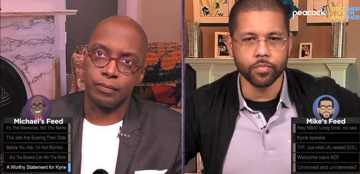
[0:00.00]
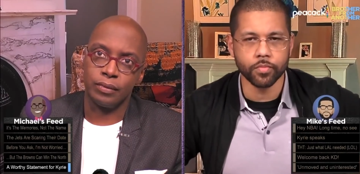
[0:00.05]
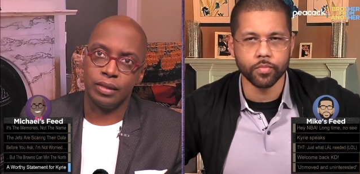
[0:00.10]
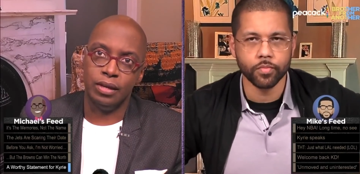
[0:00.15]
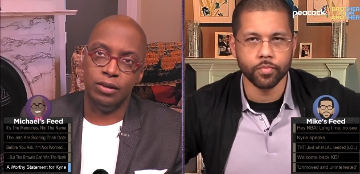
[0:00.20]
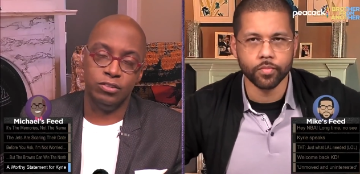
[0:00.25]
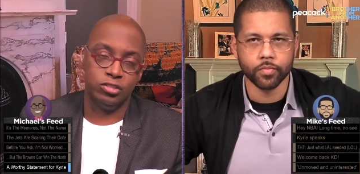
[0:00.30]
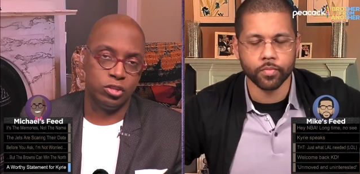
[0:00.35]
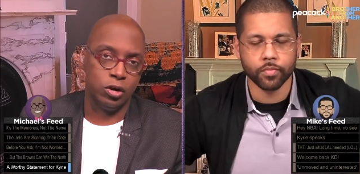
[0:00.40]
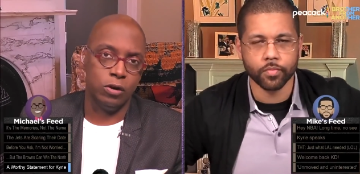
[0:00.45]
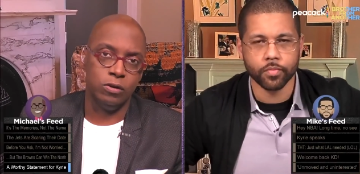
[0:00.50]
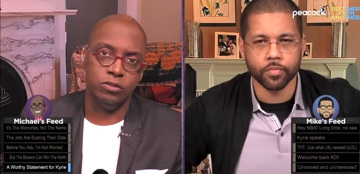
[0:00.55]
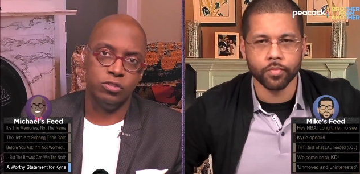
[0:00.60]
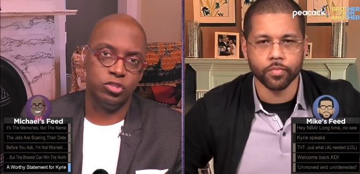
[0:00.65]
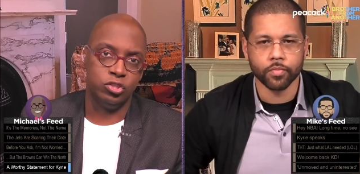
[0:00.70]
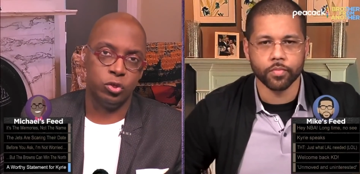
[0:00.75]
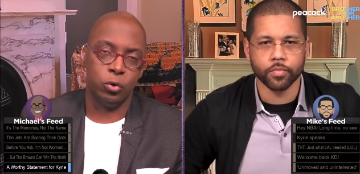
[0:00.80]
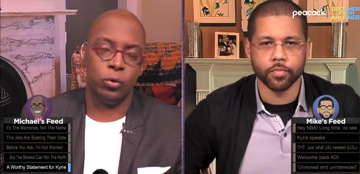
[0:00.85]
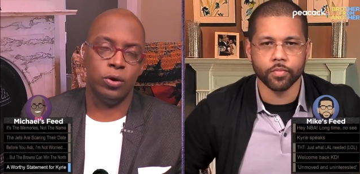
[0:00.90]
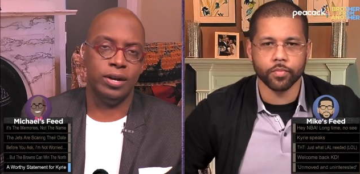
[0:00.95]
Speaker 1: There's certain
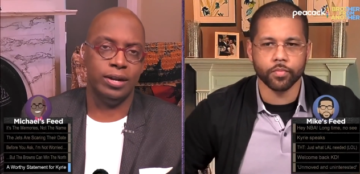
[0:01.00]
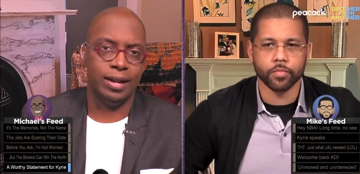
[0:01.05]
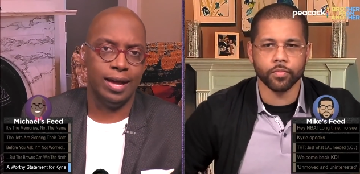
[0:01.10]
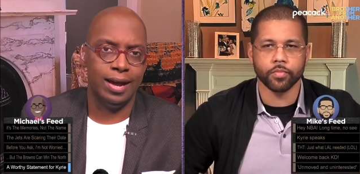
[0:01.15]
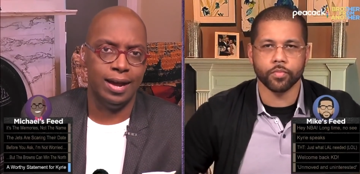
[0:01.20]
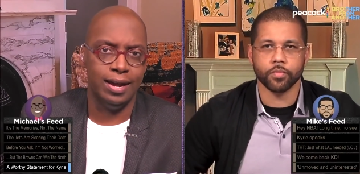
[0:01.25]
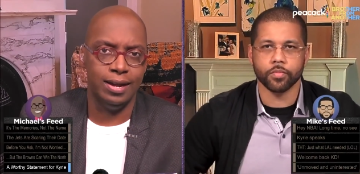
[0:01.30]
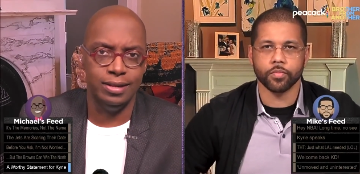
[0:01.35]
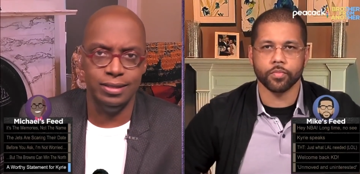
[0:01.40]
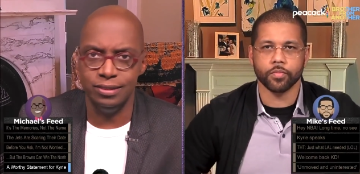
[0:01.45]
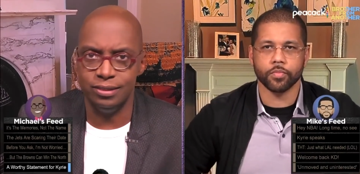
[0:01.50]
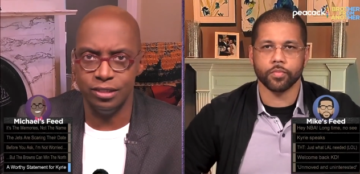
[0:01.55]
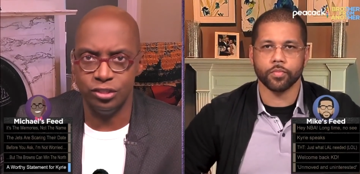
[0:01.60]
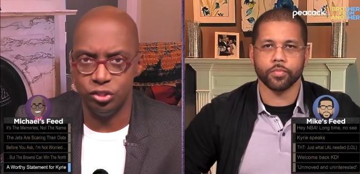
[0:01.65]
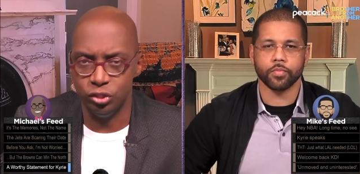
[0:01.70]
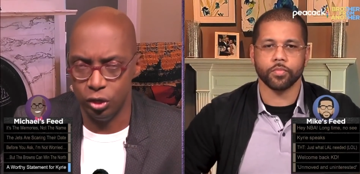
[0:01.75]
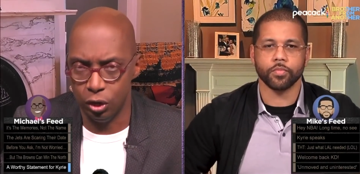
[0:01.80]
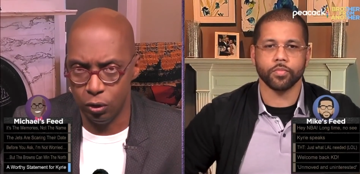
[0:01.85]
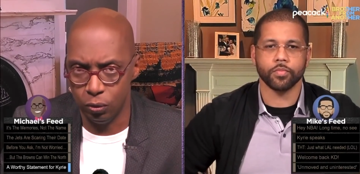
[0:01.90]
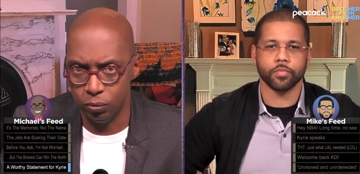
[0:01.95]
storylines that
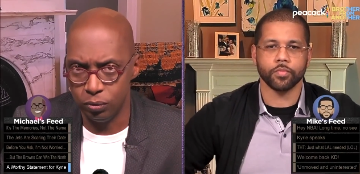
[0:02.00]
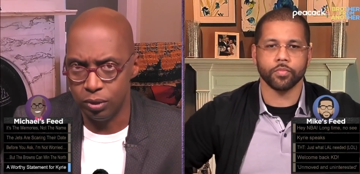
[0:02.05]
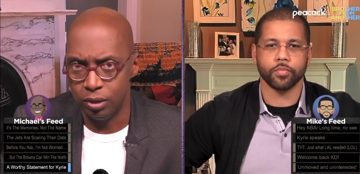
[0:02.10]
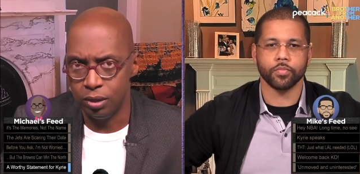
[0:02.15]
you don't